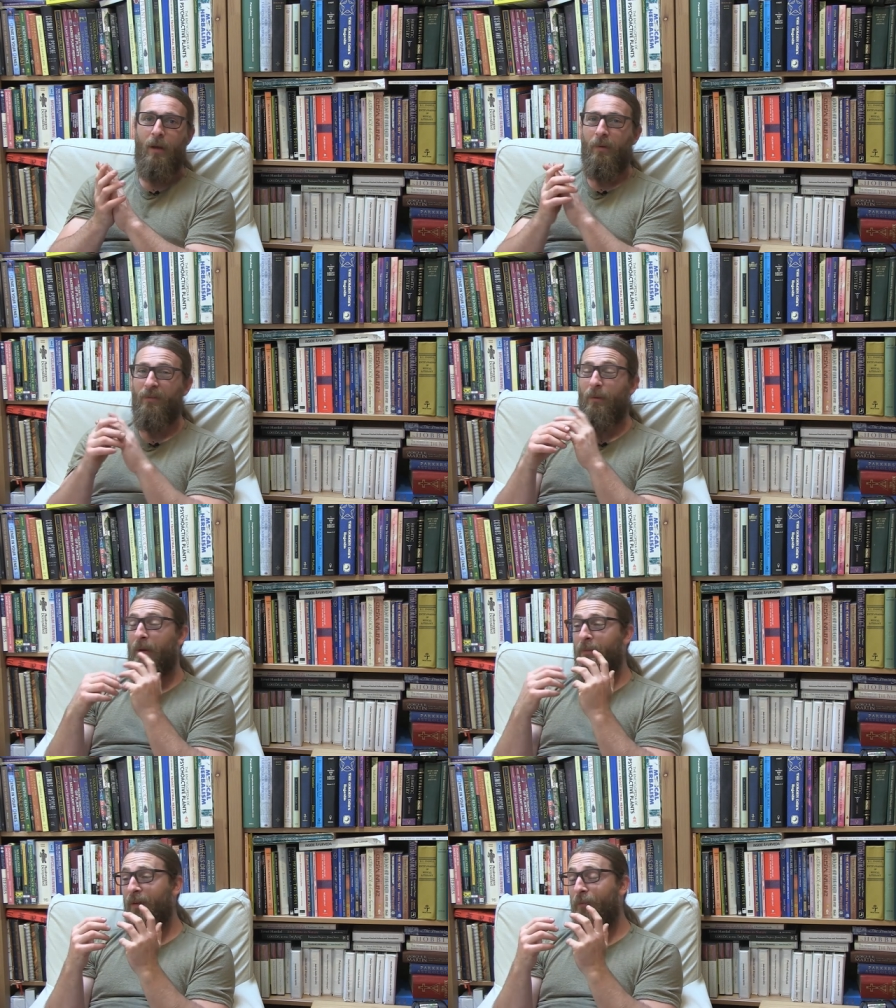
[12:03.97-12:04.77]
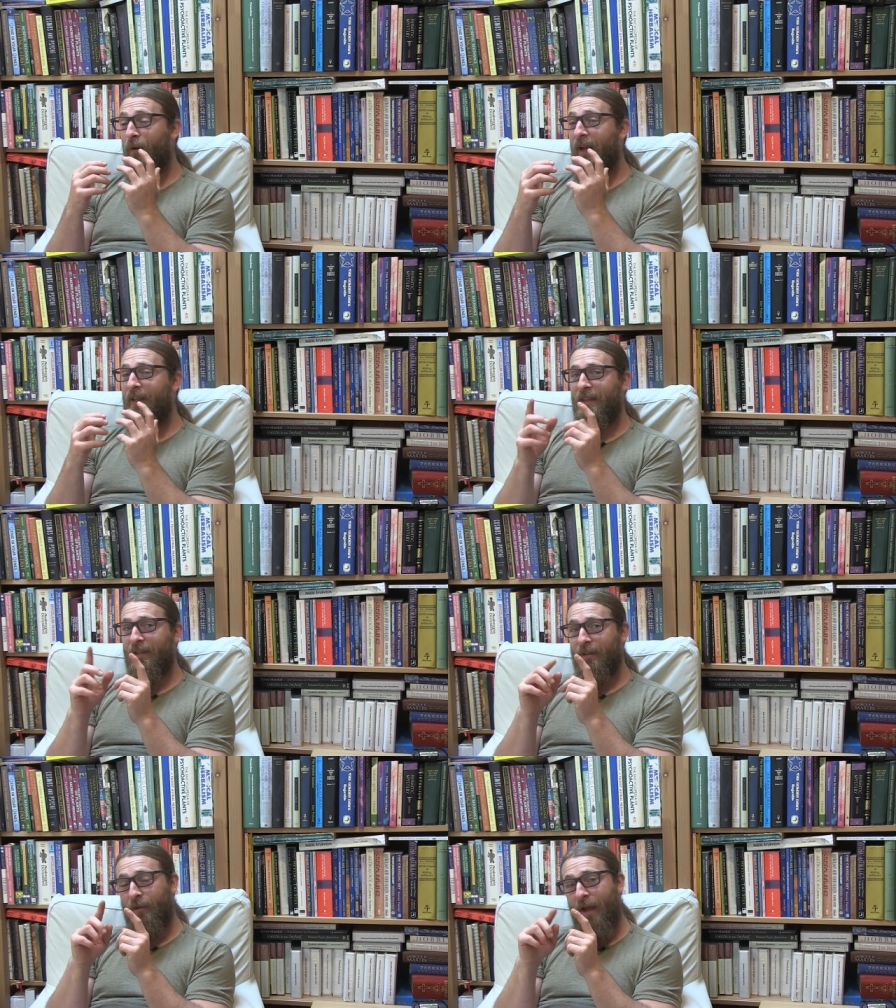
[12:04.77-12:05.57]
But sometimes they forget
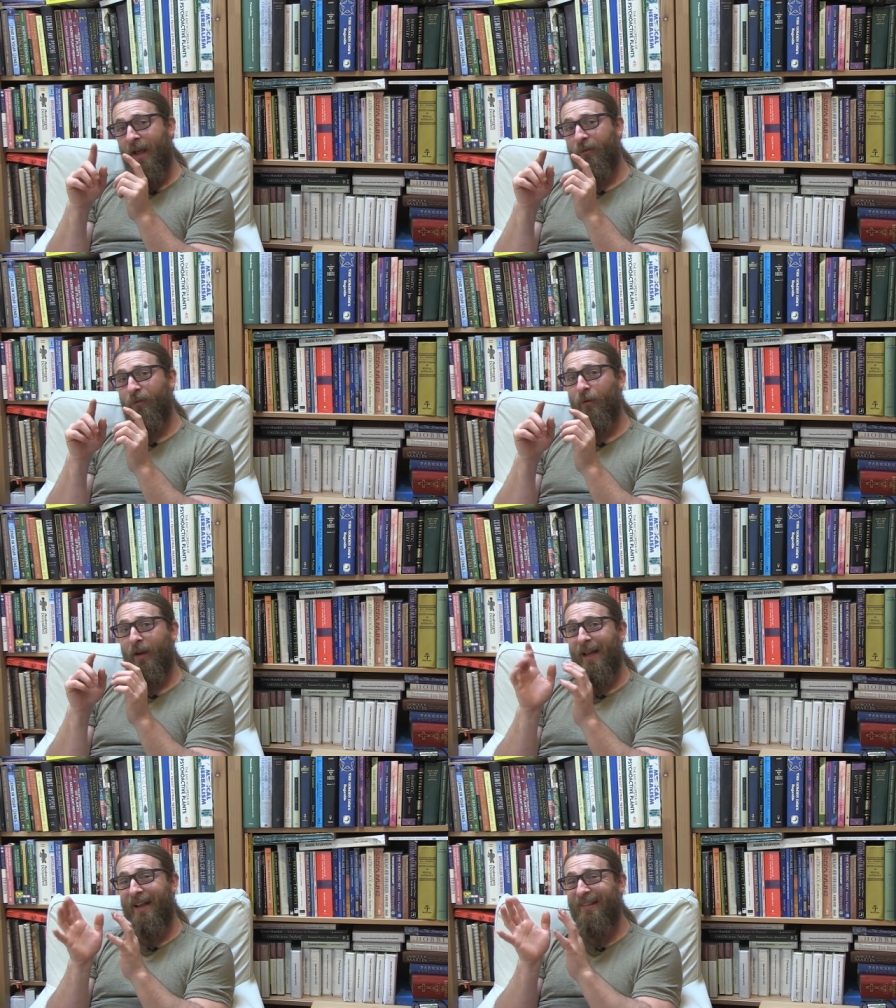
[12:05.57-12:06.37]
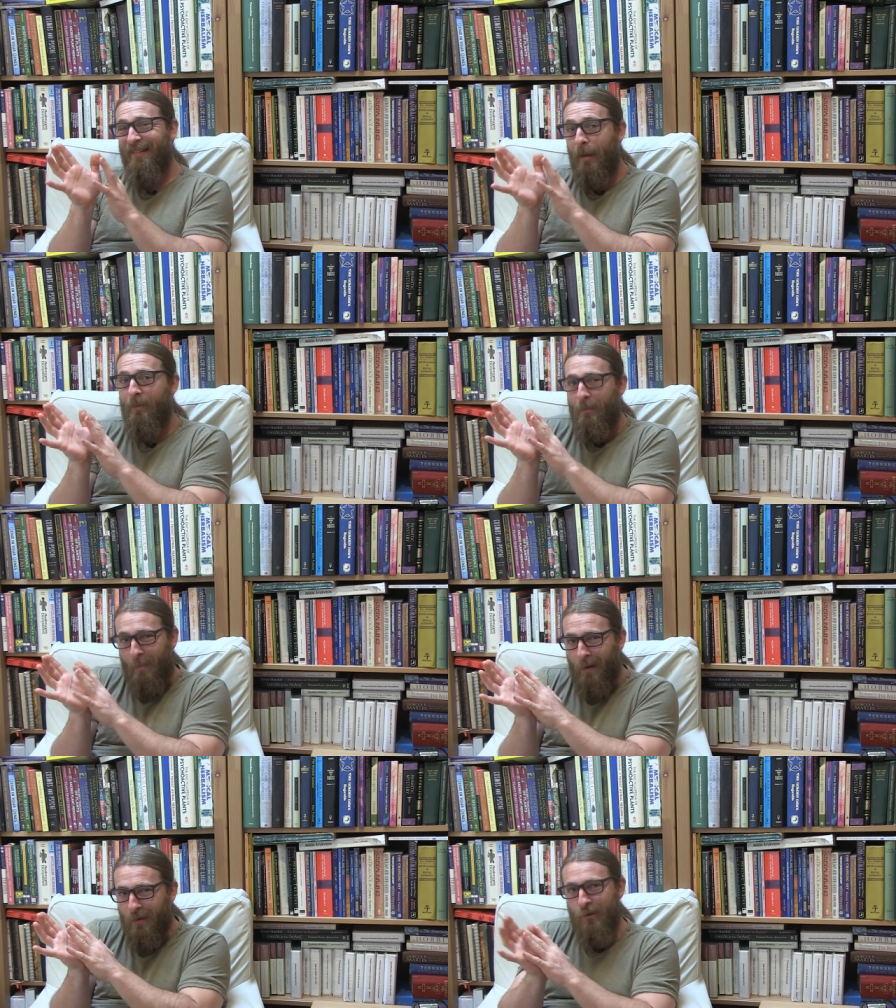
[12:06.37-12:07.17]
the little asterisk, except
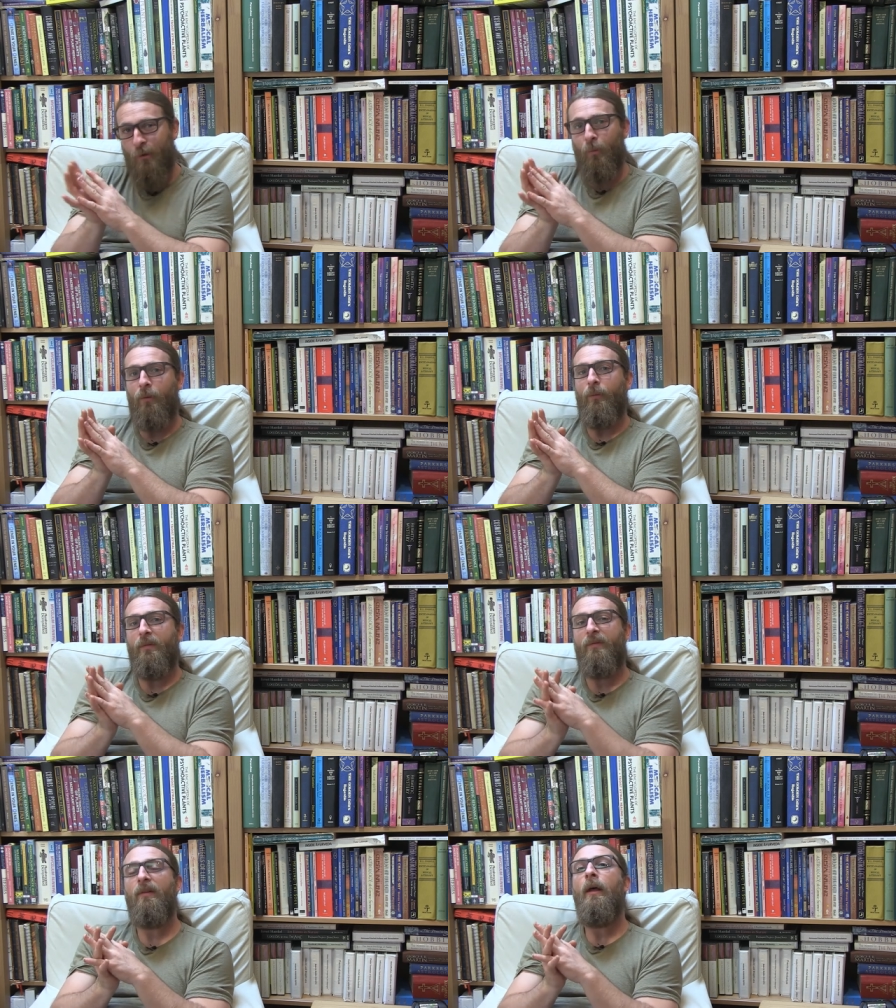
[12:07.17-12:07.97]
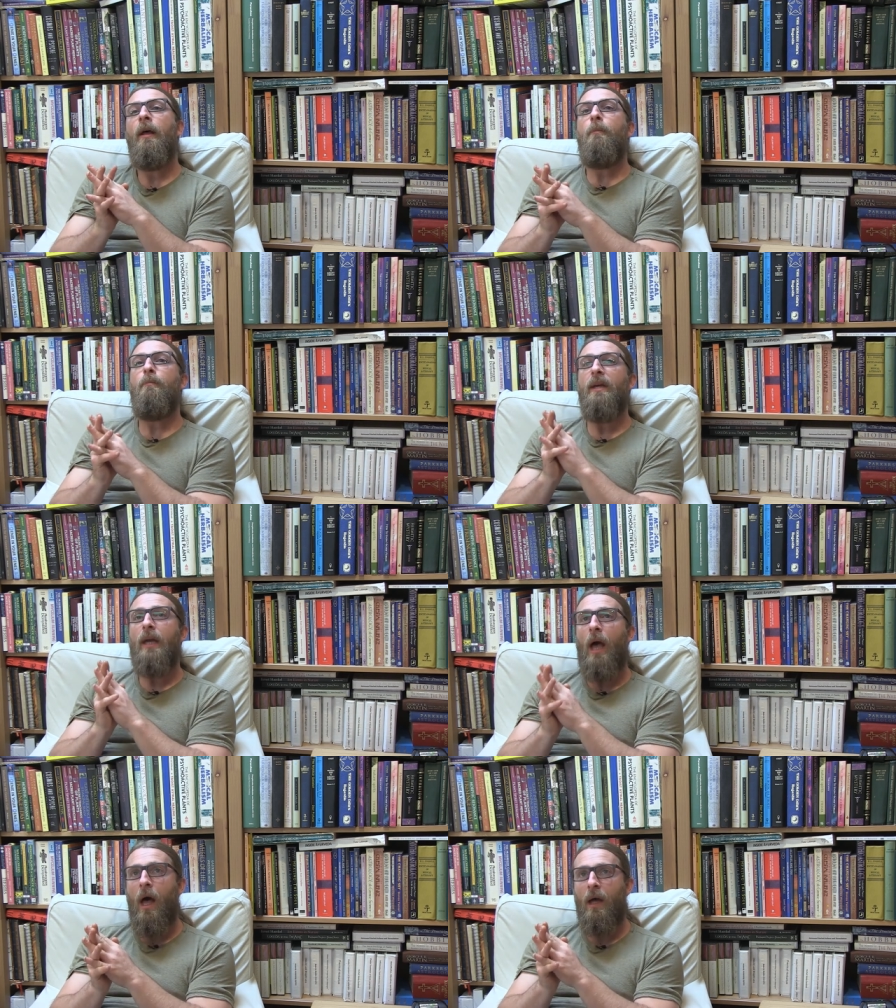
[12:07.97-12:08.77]
puncture wounds,
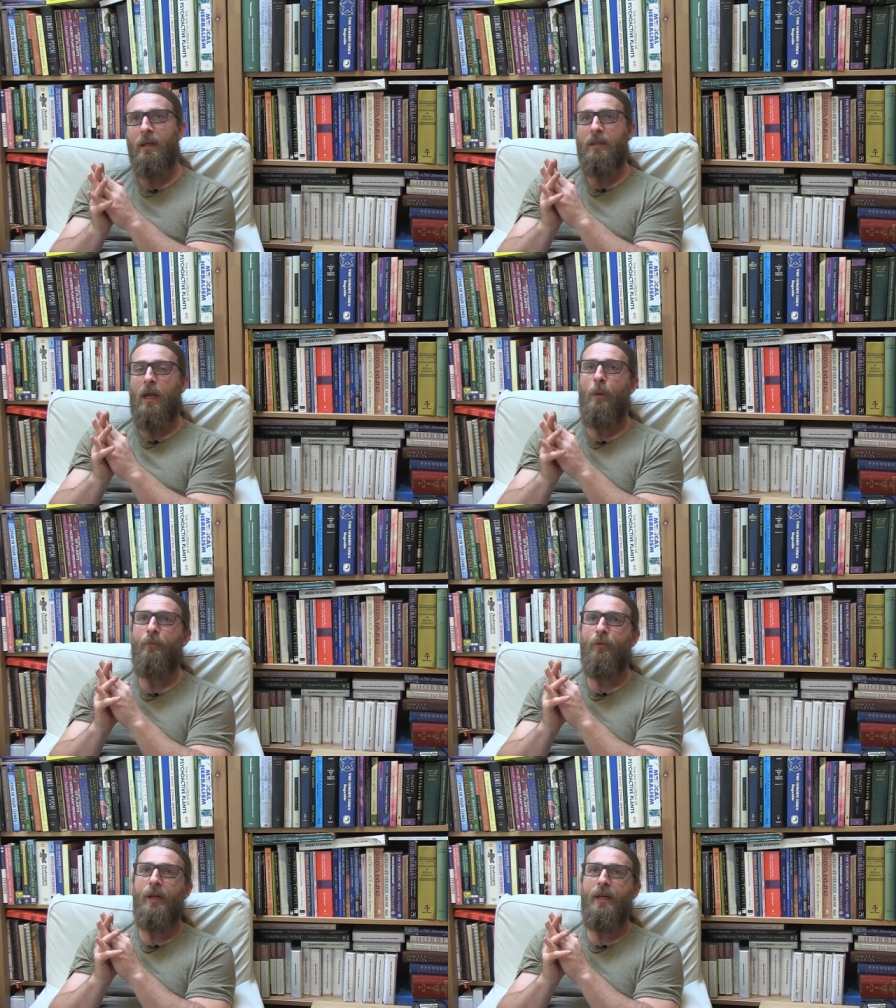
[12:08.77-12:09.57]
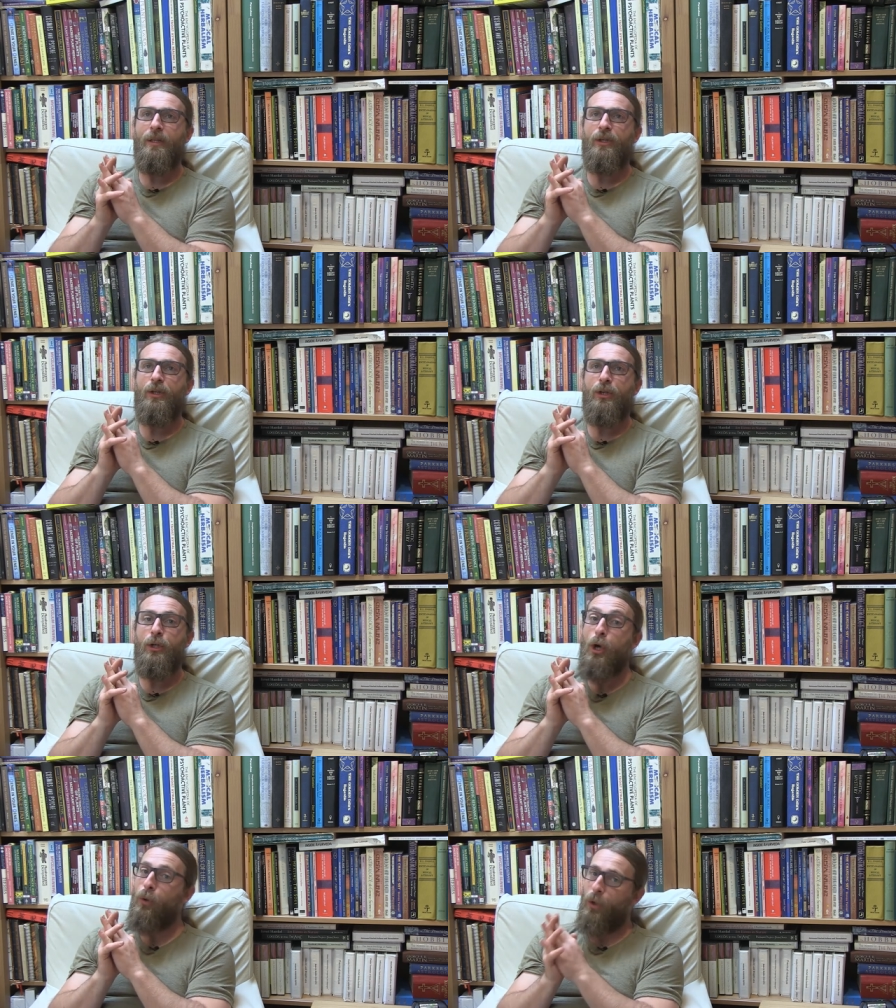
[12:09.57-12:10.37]
because comfrey is
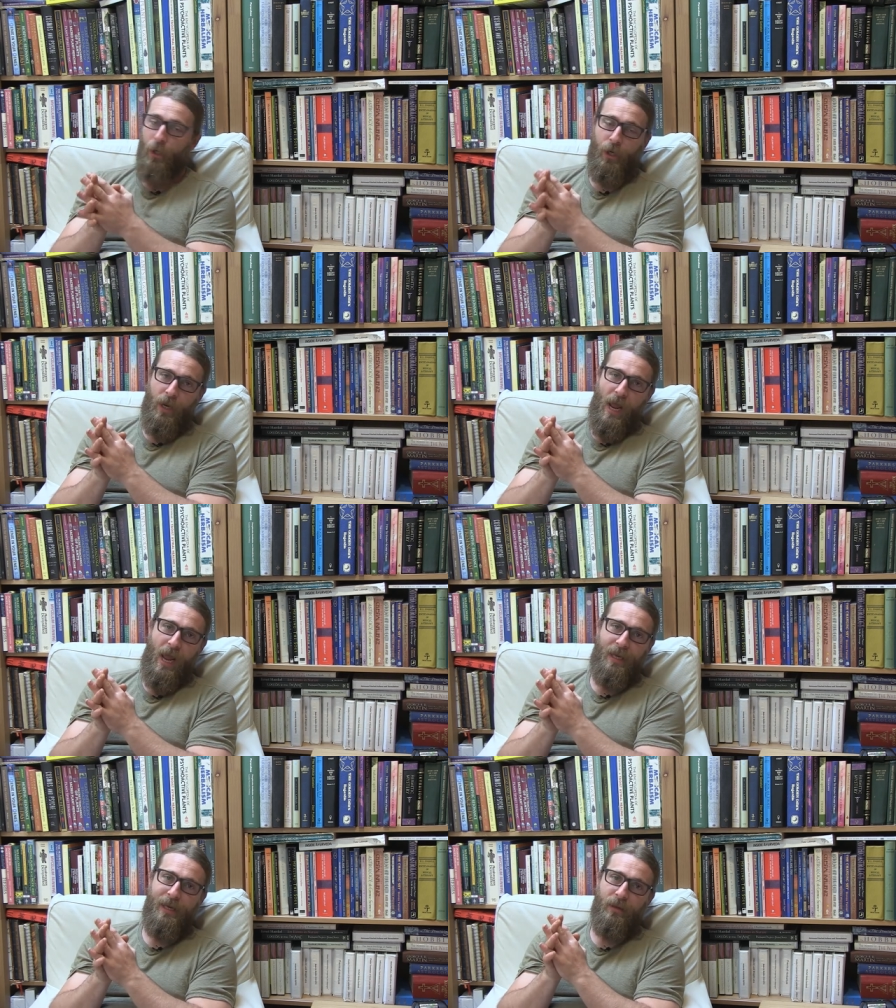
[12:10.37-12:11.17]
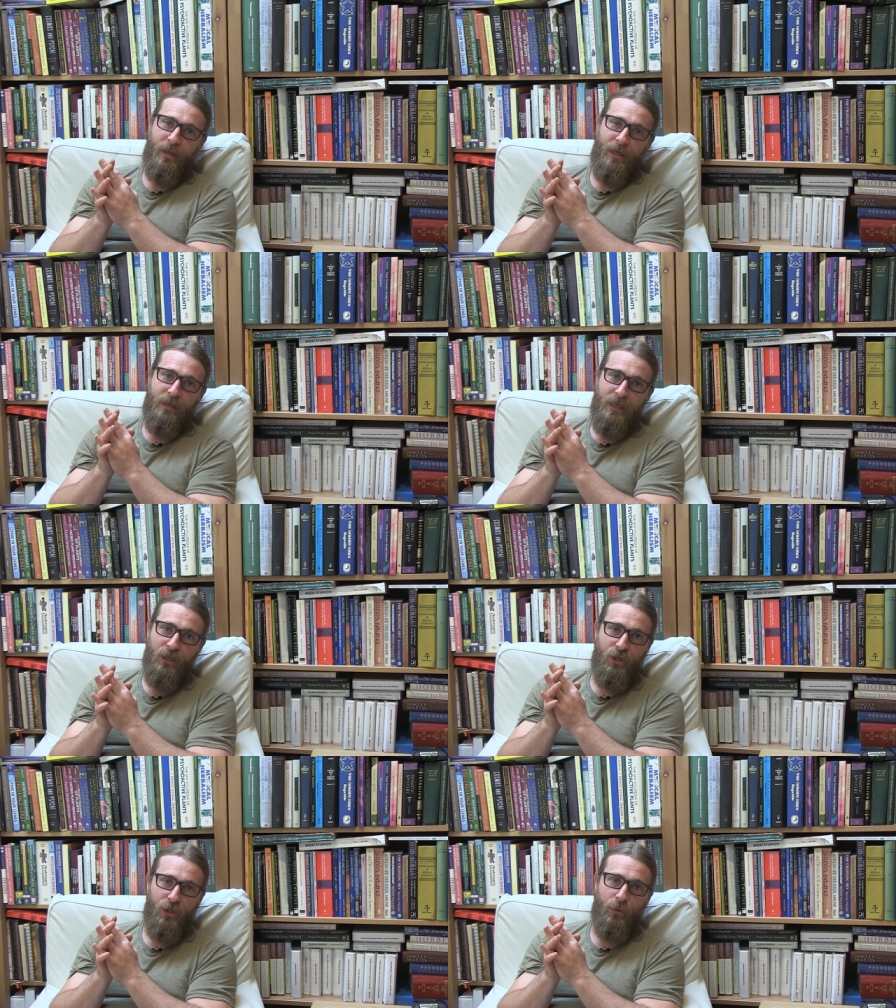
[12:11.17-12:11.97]
so good at healing
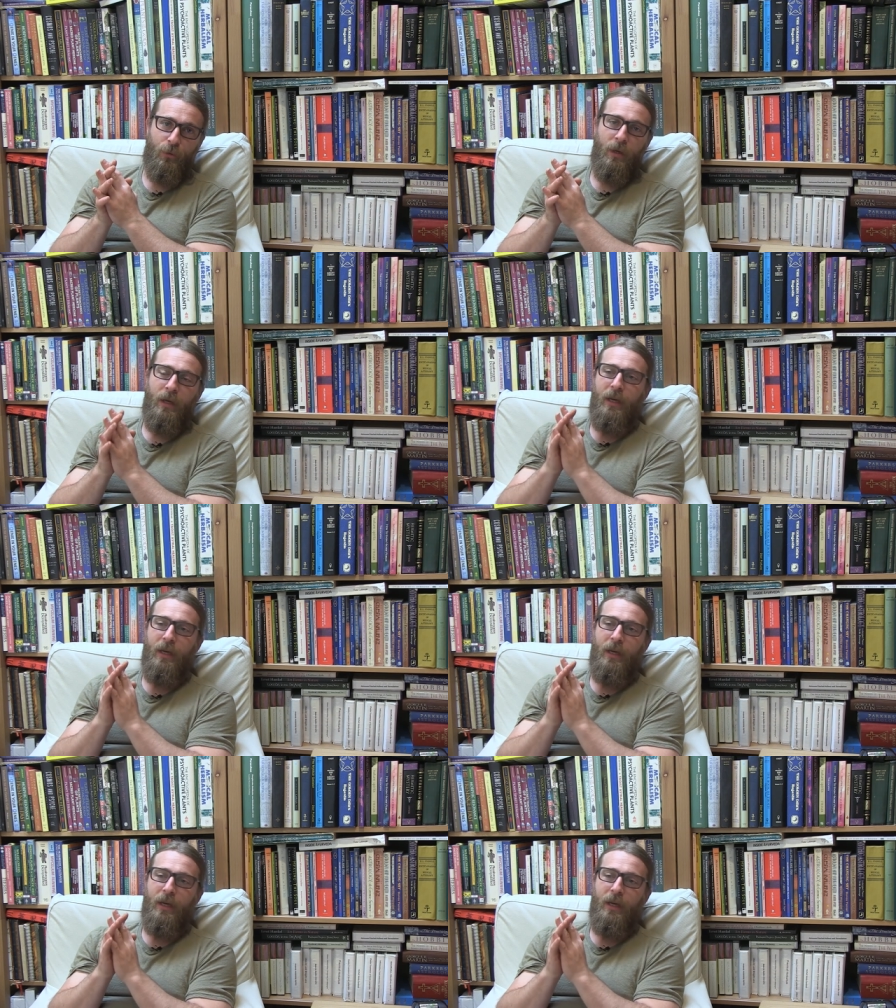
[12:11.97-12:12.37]
tissue.